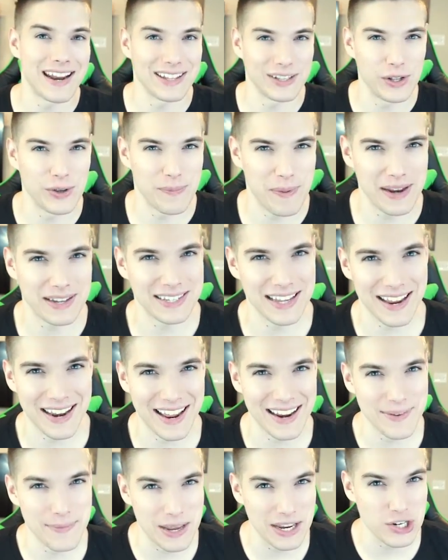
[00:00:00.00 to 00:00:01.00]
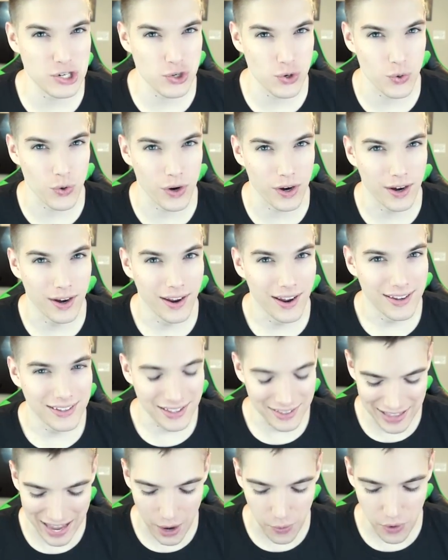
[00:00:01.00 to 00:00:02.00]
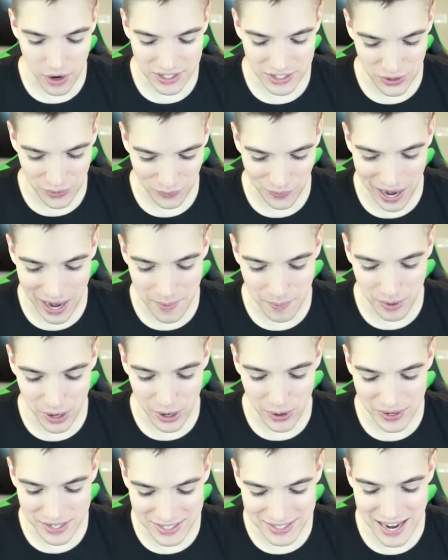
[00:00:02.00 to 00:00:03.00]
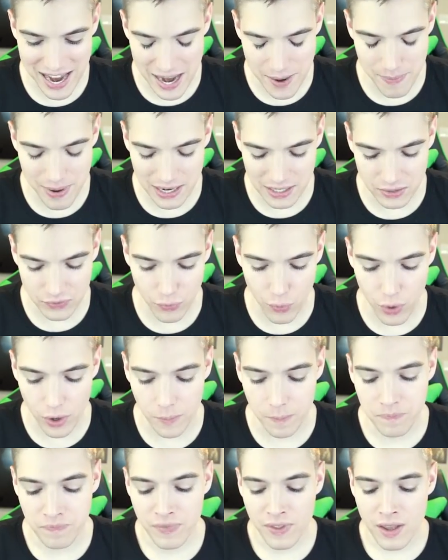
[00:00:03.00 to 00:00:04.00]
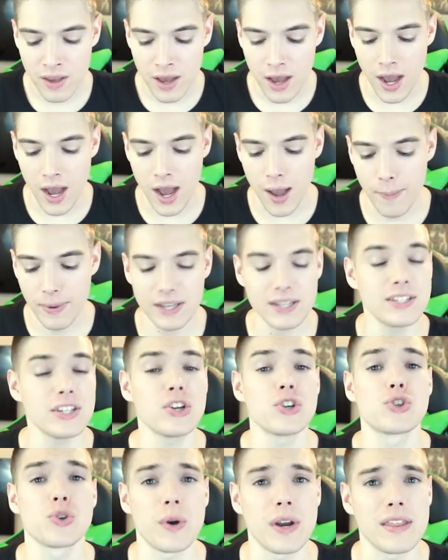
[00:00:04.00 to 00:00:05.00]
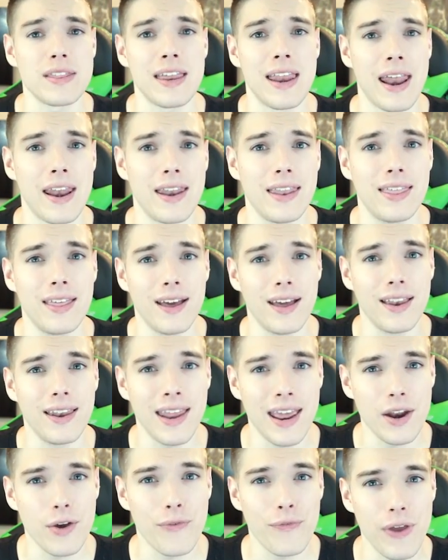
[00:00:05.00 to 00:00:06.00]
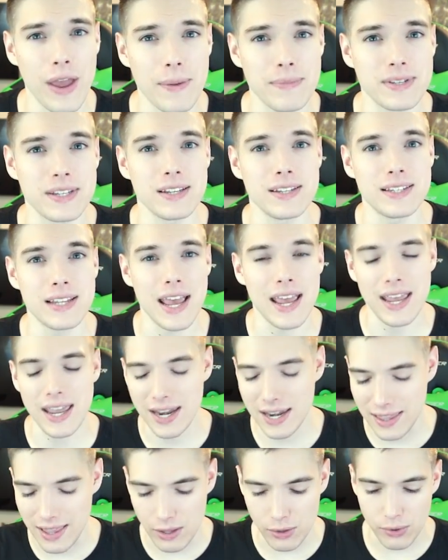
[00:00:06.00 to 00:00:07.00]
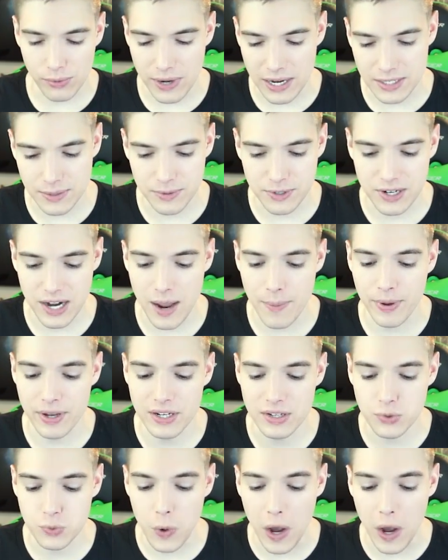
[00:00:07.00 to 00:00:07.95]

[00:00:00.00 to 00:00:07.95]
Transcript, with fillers: I had to look back down. I had to make sure that wasn't rainbow and staying base form. But consider joining the Nano Fam today, hitting that little red subscribe button, as